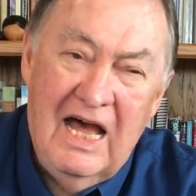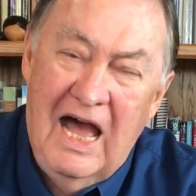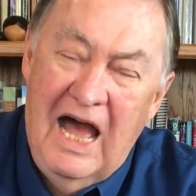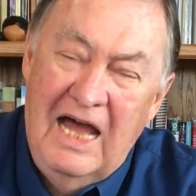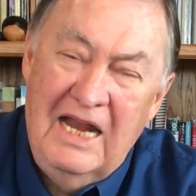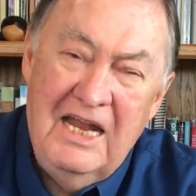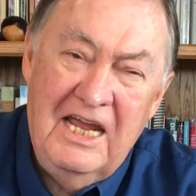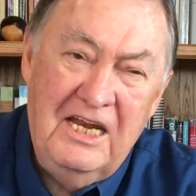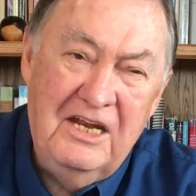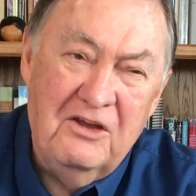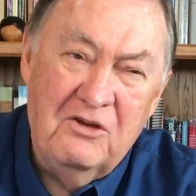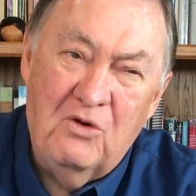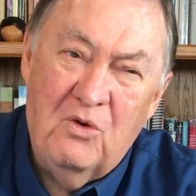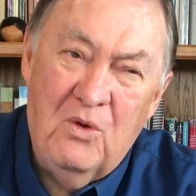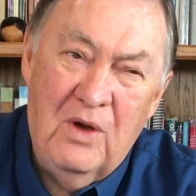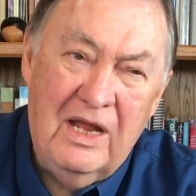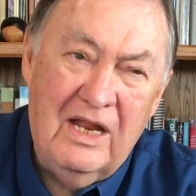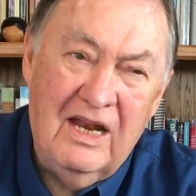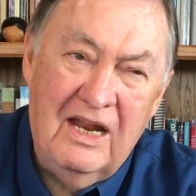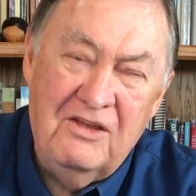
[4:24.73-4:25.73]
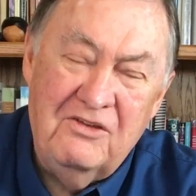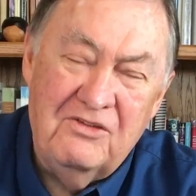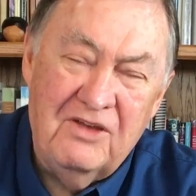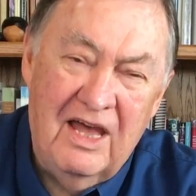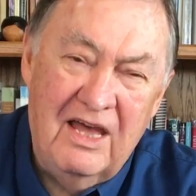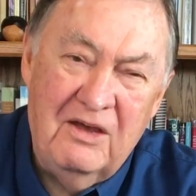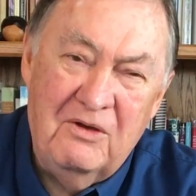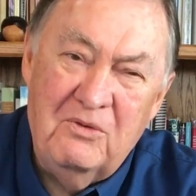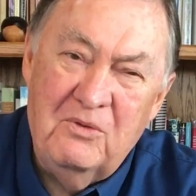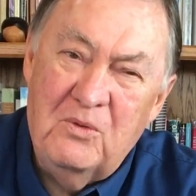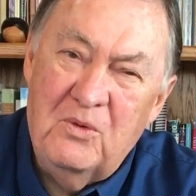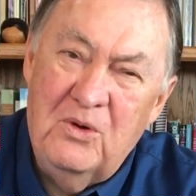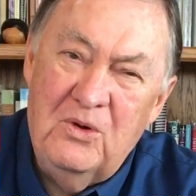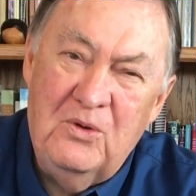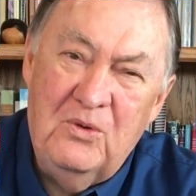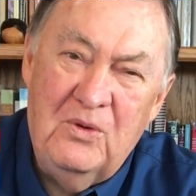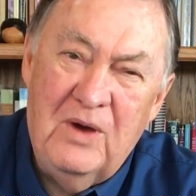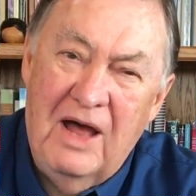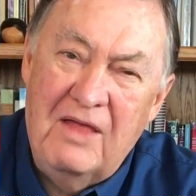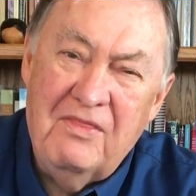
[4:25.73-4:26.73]
I need to quickly say,
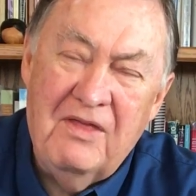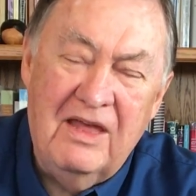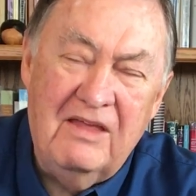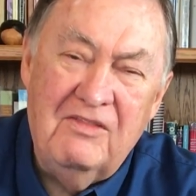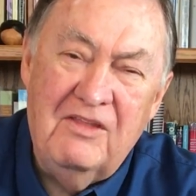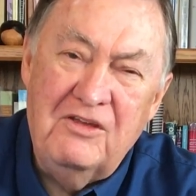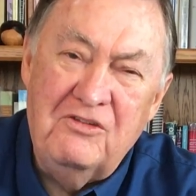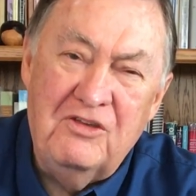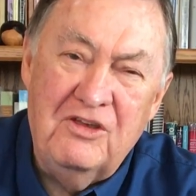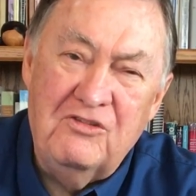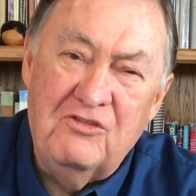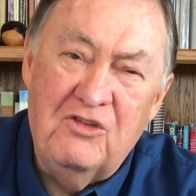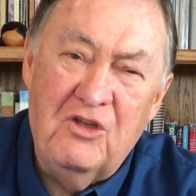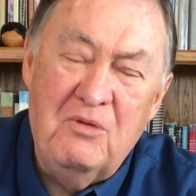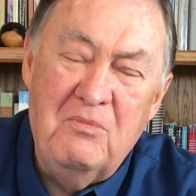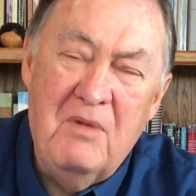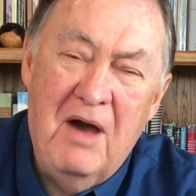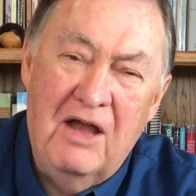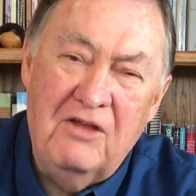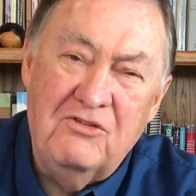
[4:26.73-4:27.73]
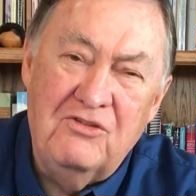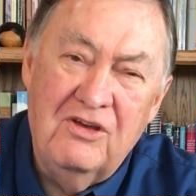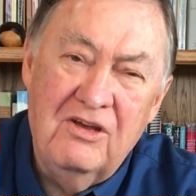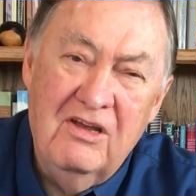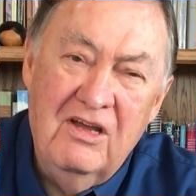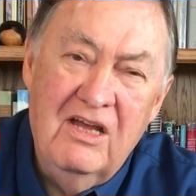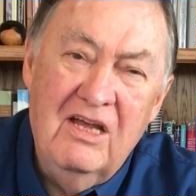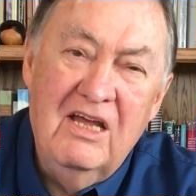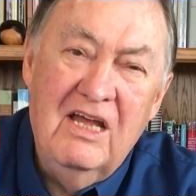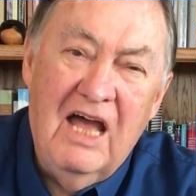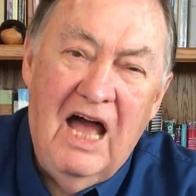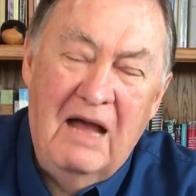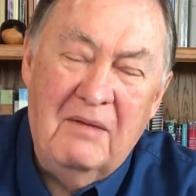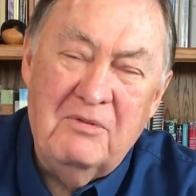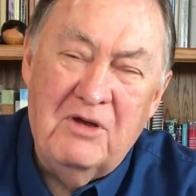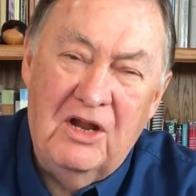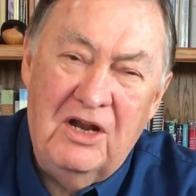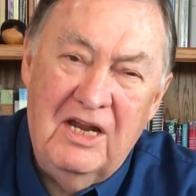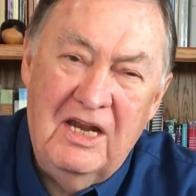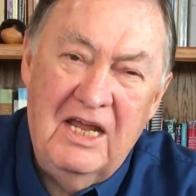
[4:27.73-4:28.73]
whoa, I think this is too much.
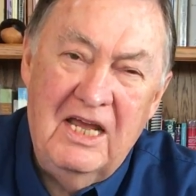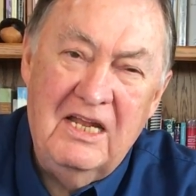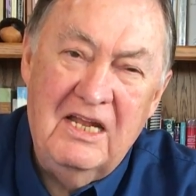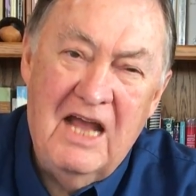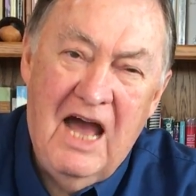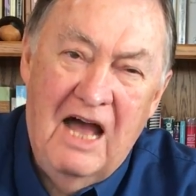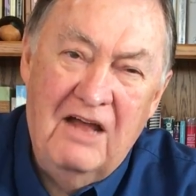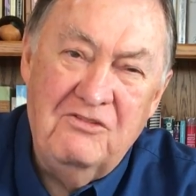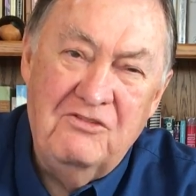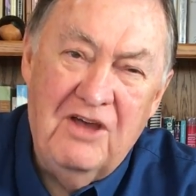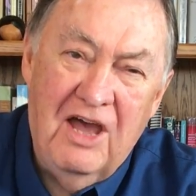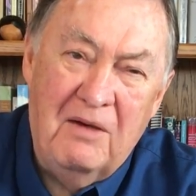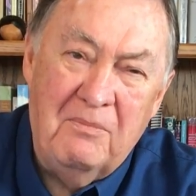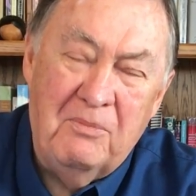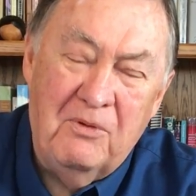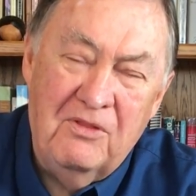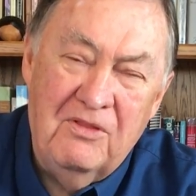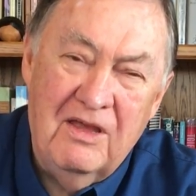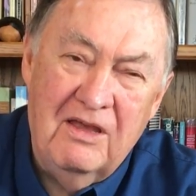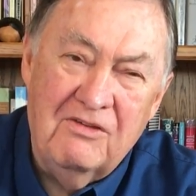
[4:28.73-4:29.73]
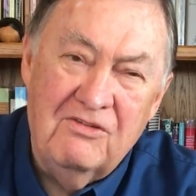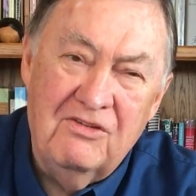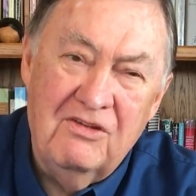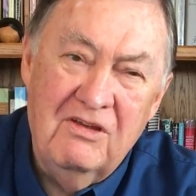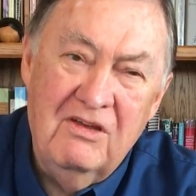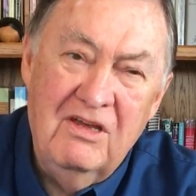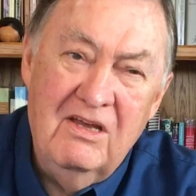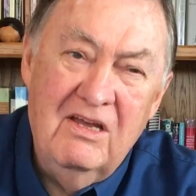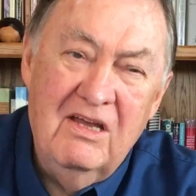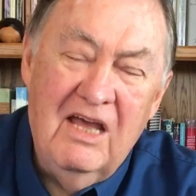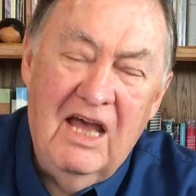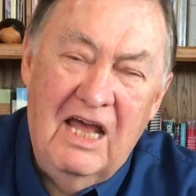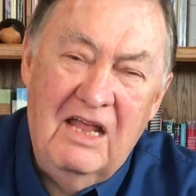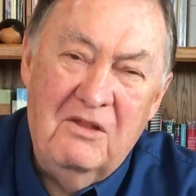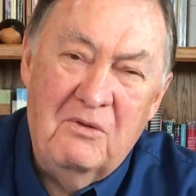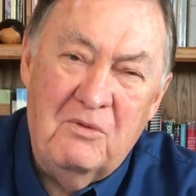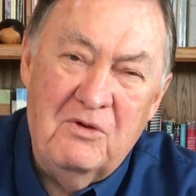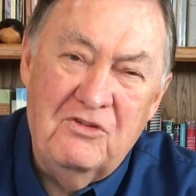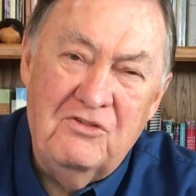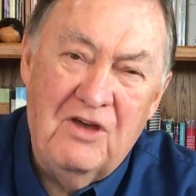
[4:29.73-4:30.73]
I'm going to need God's help with this.
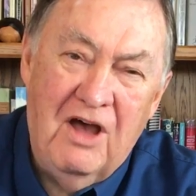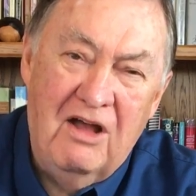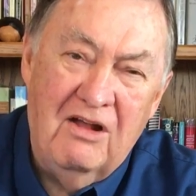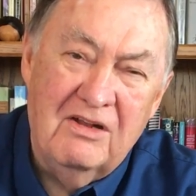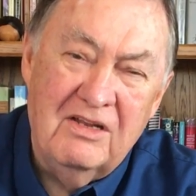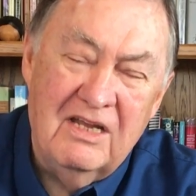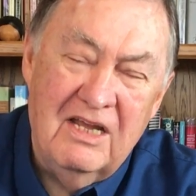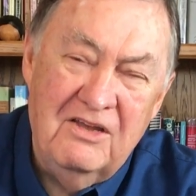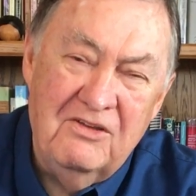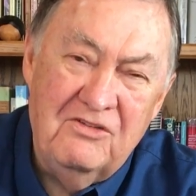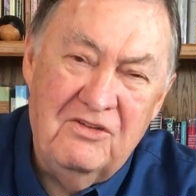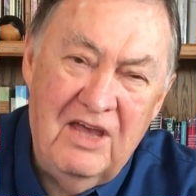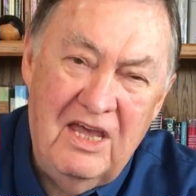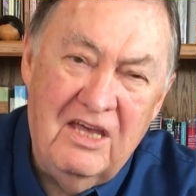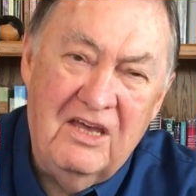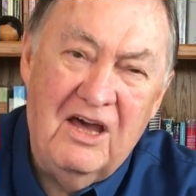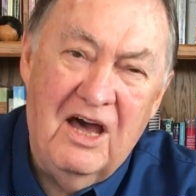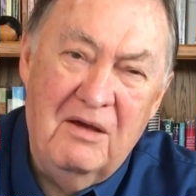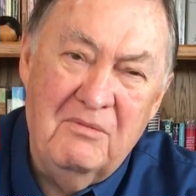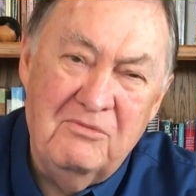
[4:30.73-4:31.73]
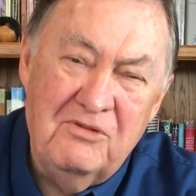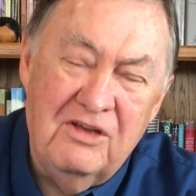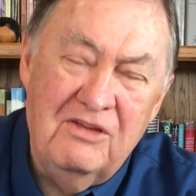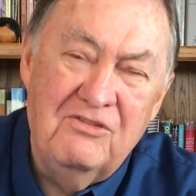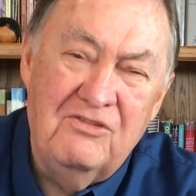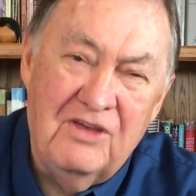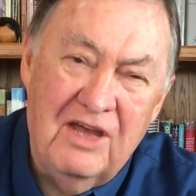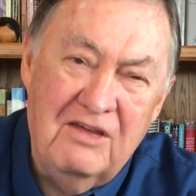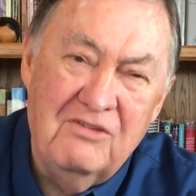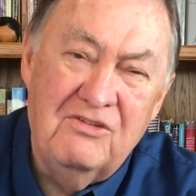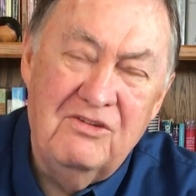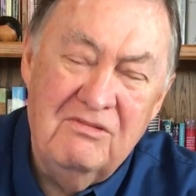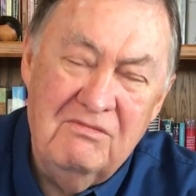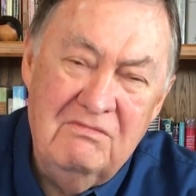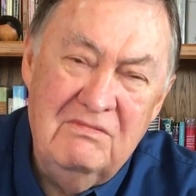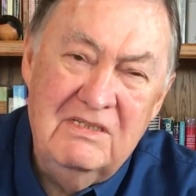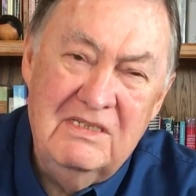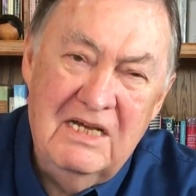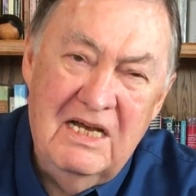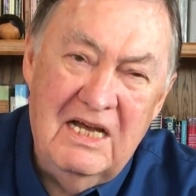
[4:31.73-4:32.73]
And the result is he comes and says,
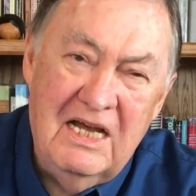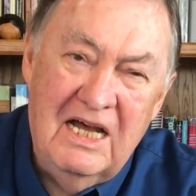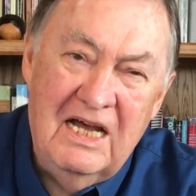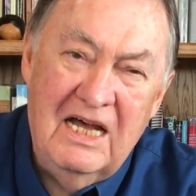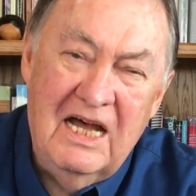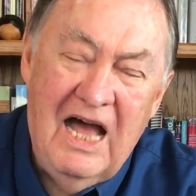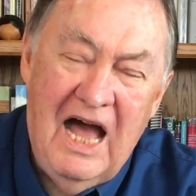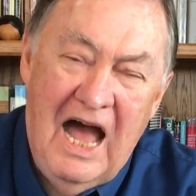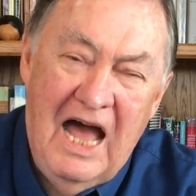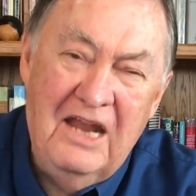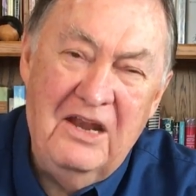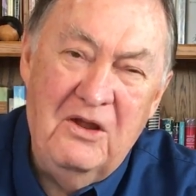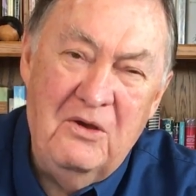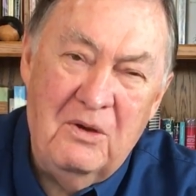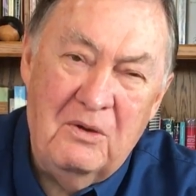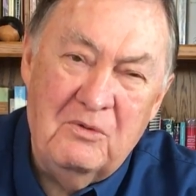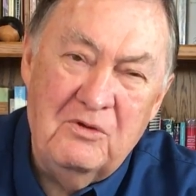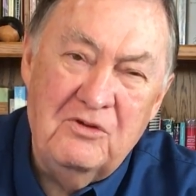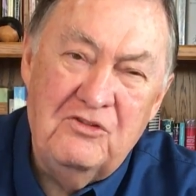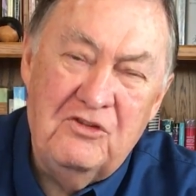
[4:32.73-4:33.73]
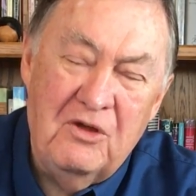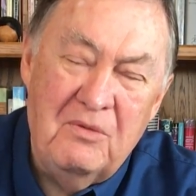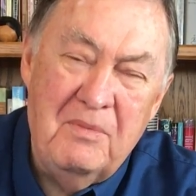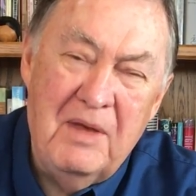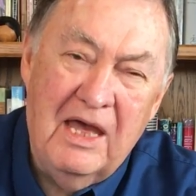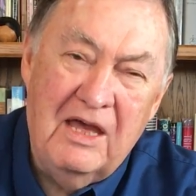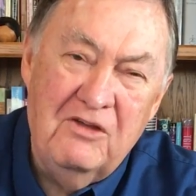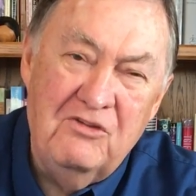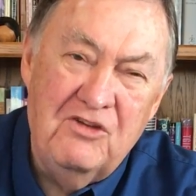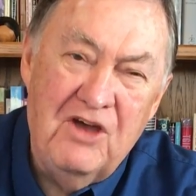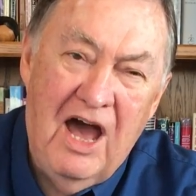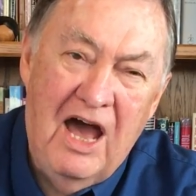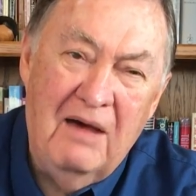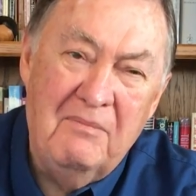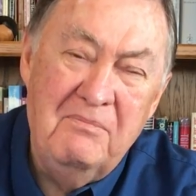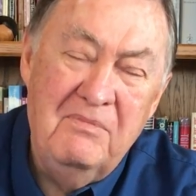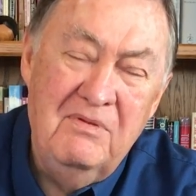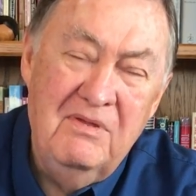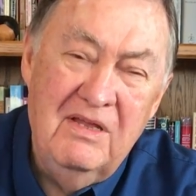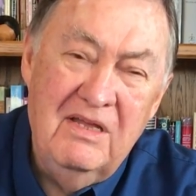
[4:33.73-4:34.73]
I knew it was too big a
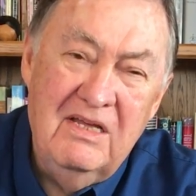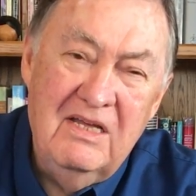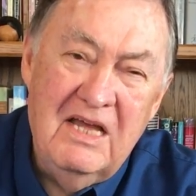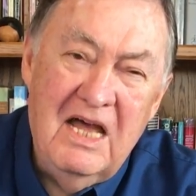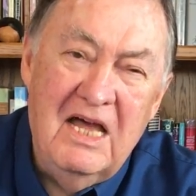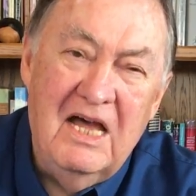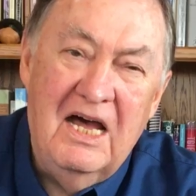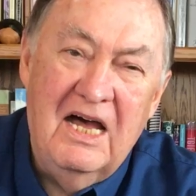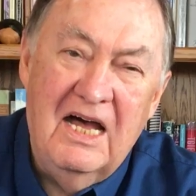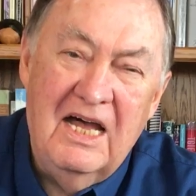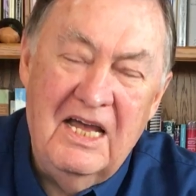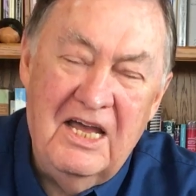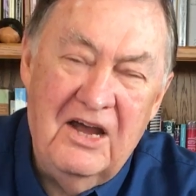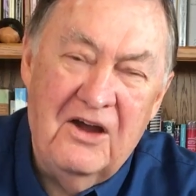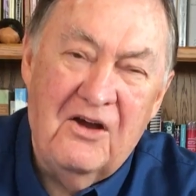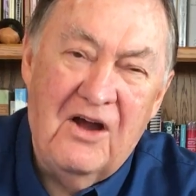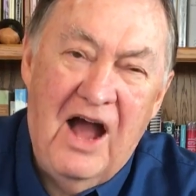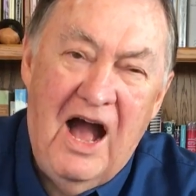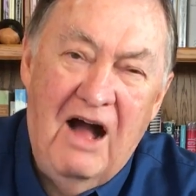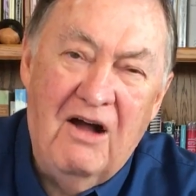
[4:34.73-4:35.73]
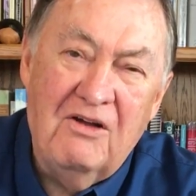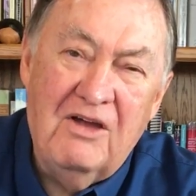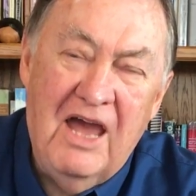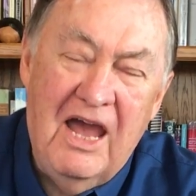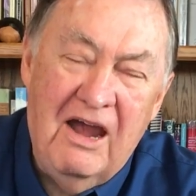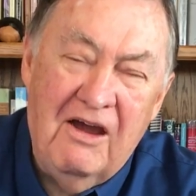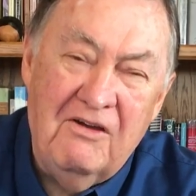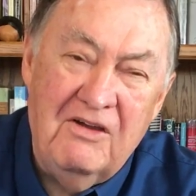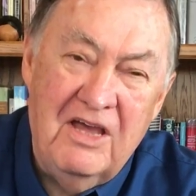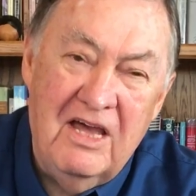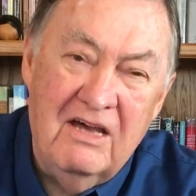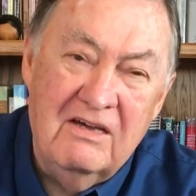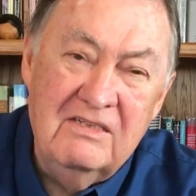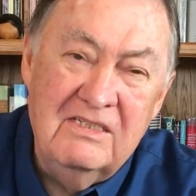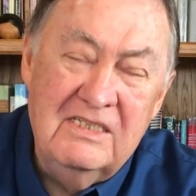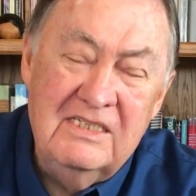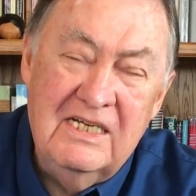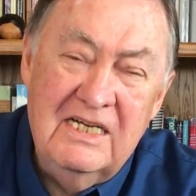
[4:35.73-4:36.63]
job. Here, I'll carry you.